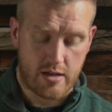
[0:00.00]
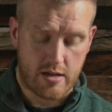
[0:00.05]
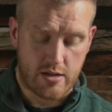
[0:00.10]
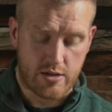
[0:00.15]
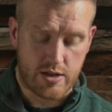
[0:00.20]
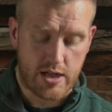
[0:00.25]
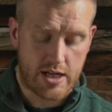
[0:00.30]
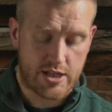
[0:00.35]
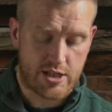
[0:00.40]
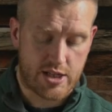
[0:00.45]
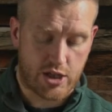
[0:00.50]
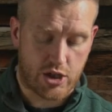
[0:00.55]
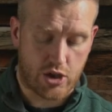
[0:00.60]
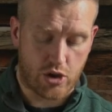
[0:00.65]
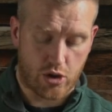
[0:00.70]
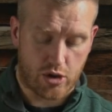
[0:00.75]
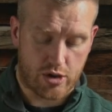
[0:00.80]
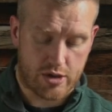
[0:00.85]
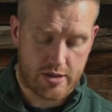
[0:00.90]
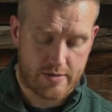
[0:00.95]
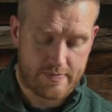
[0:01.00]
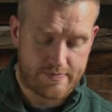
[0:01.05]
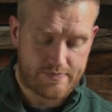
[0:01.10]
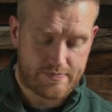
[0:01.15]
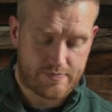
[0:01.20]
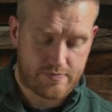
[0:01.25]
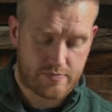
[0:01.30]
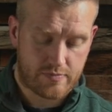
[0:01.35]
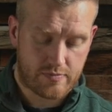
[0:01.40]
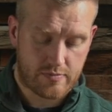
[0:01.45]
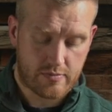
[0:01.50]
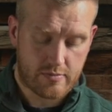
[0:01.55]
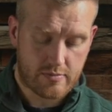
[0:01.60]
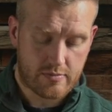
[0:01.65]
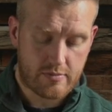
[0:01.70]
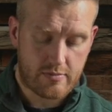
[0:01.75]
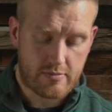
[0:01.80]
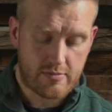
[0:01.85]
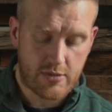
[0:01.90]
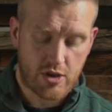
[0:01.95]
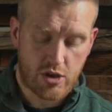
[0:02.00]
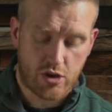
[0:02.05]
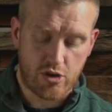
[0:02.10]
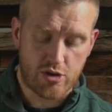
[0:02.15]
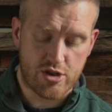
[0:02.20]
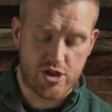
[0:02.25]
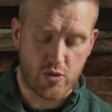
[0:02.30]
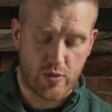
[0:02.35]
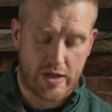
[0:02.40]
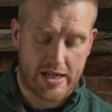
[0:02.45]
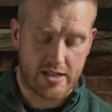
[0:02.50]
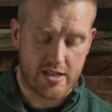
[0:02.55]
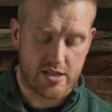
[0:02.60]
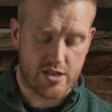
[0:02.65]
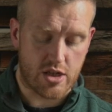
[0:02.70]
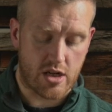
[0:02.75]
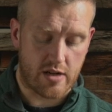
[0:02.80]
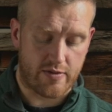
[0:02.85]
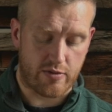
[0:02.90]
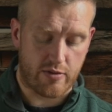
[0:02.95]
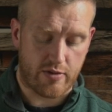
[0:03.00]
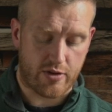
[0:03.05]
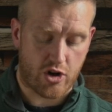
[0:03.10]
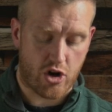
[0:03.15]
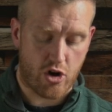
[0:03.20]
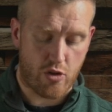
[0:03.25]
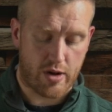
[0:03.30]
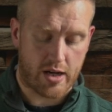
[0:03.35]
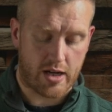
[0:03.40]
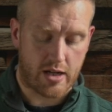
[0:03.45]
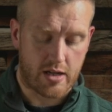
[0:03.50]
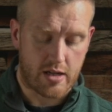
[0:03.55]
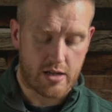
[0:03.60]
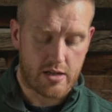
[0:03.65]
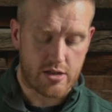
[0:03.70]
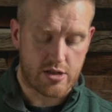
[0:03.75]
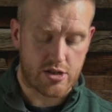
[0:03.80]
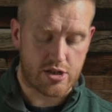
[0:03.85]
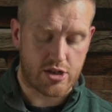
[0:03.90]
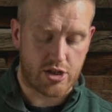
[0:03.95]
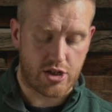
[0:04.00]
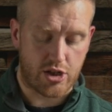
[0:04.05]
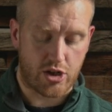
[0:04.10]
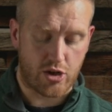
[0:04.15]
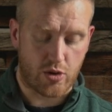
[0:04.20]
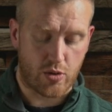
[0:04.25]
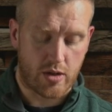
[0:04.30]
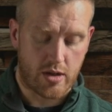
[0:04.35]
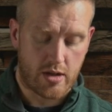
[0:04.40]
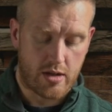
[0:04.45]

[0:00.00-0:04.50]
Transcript: Nicely cooked, good to eat to serve with a curry, stew,